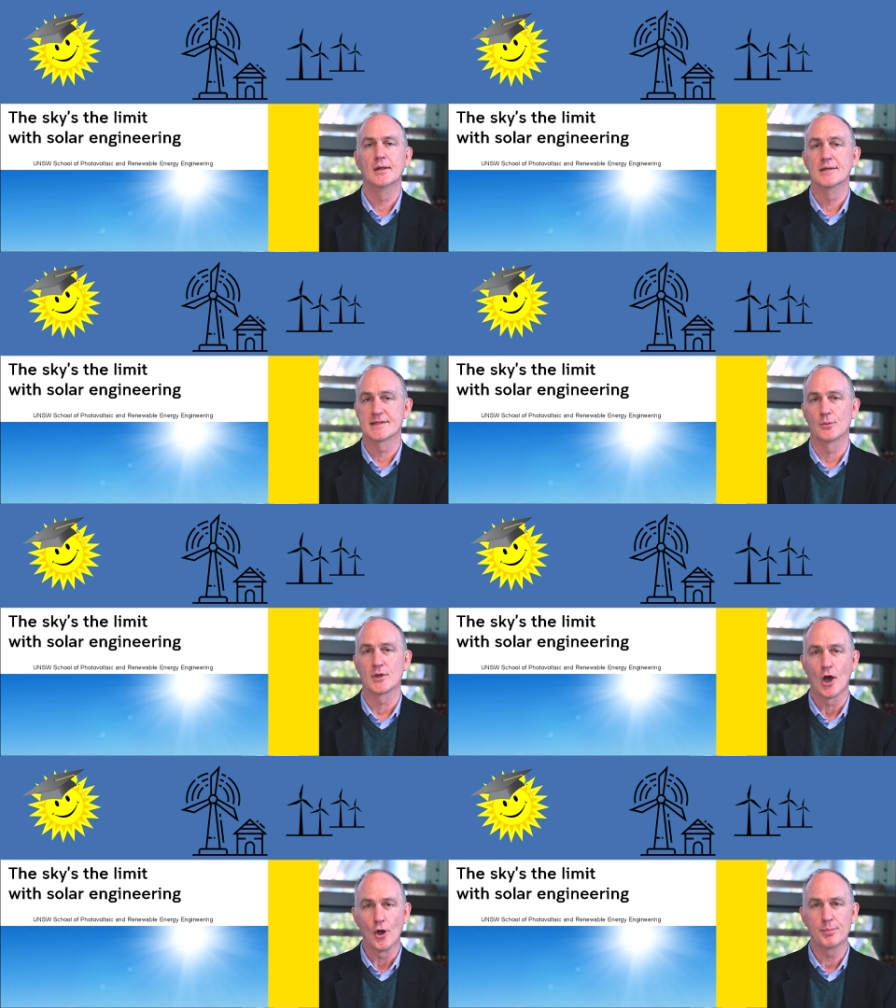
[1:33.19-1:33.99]
So we
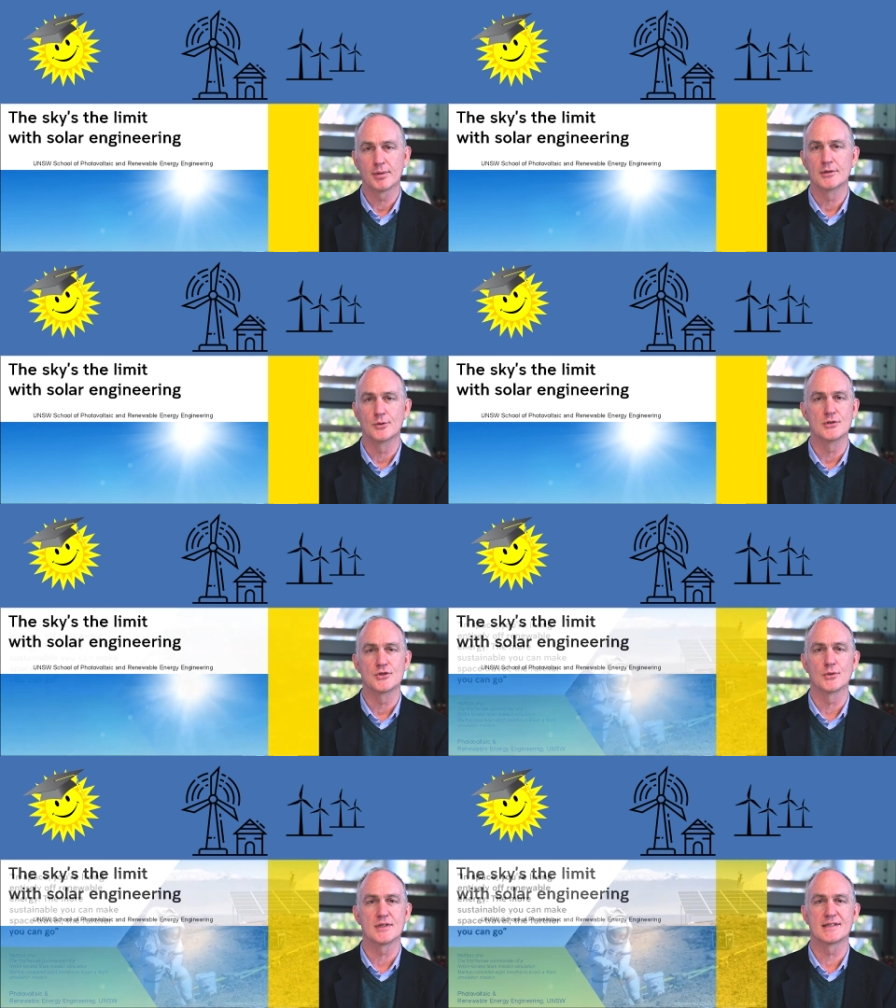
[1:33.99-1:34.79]
hope you
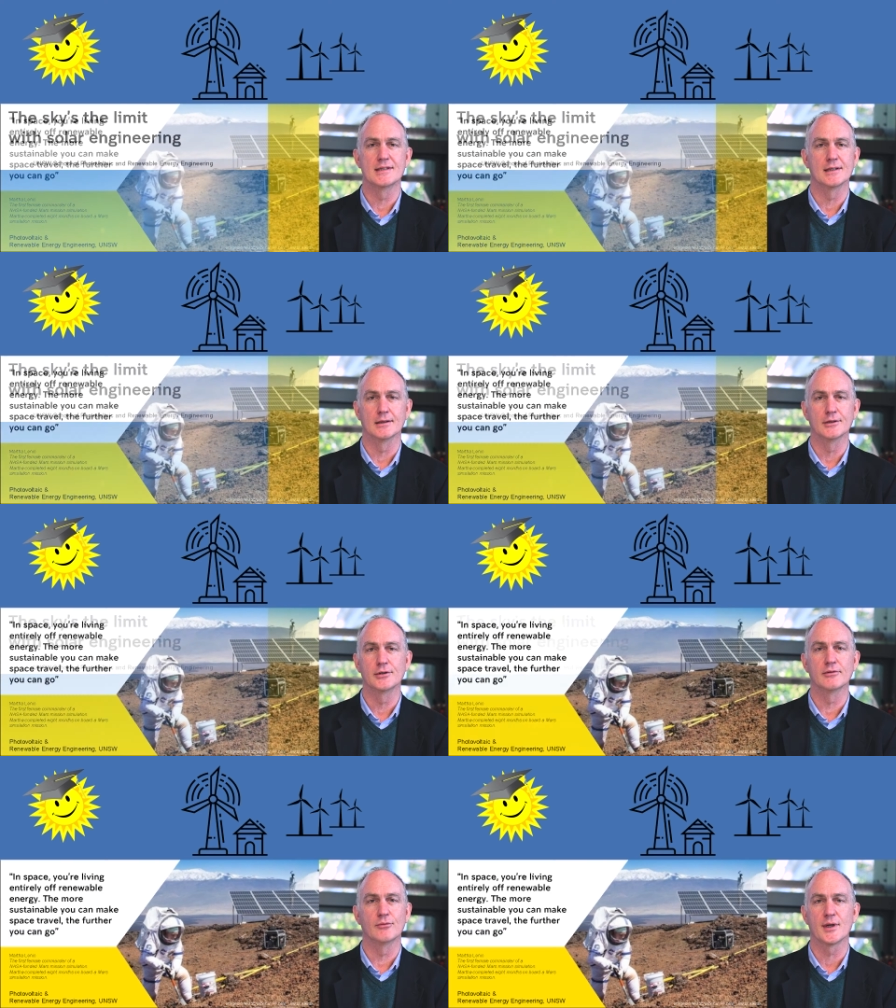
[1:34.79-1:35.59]
enjoy seeing a
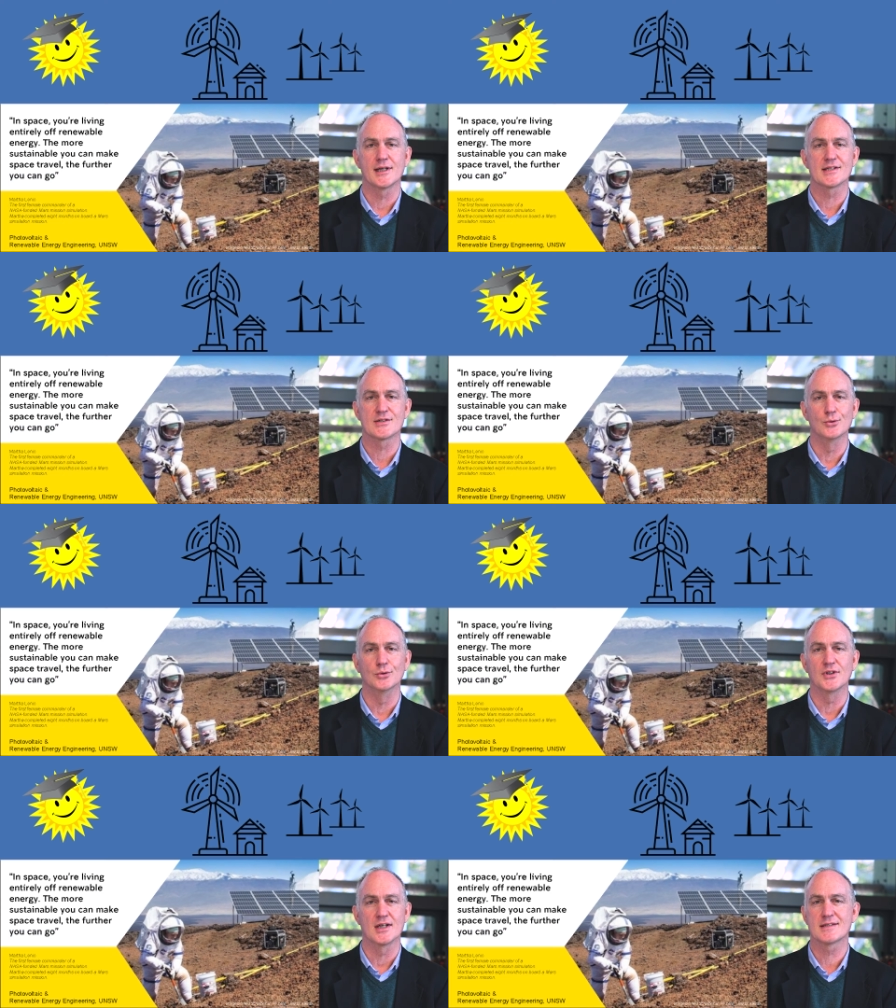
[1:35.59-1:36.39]
little of what our school
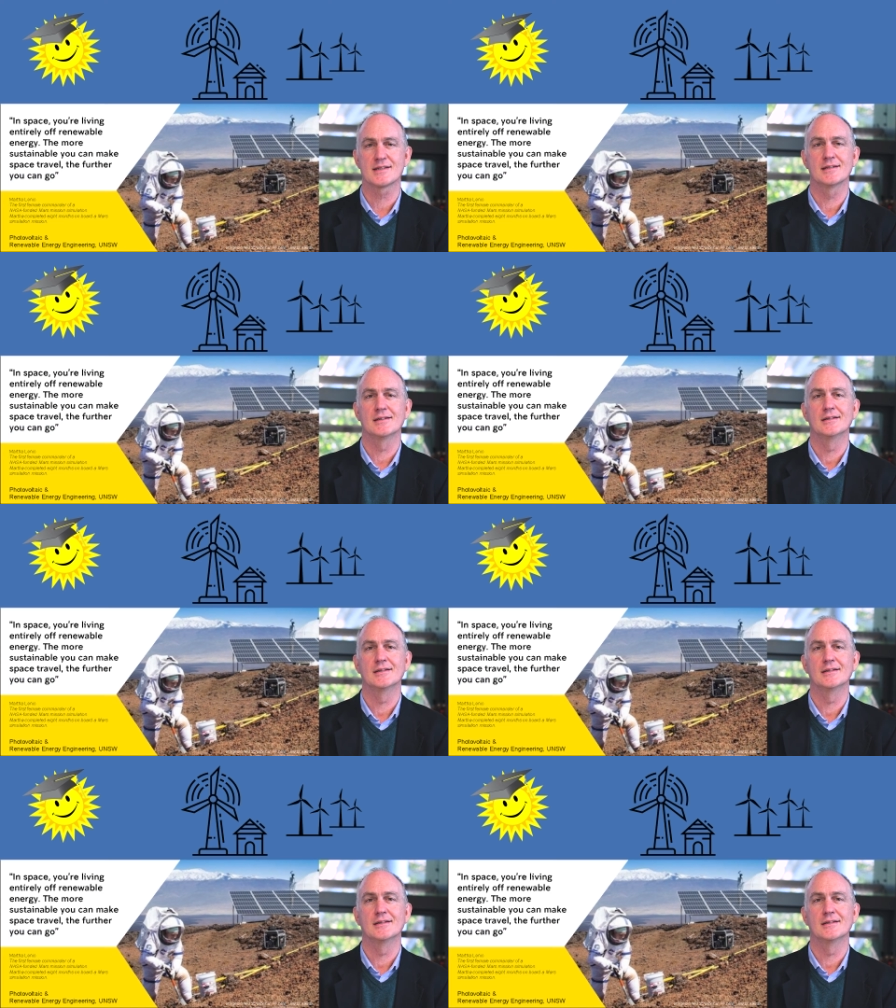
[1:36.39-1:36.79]
does